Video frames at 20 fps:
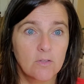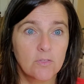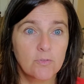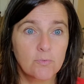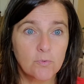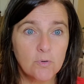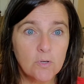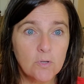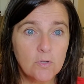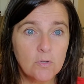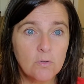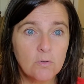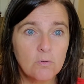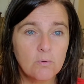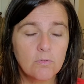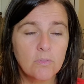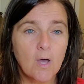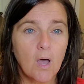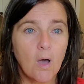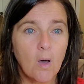
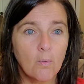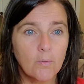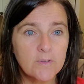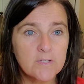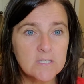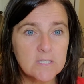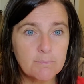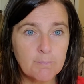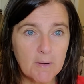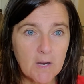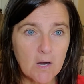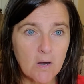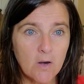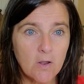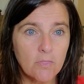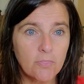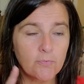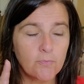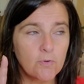through the Holy Spirit,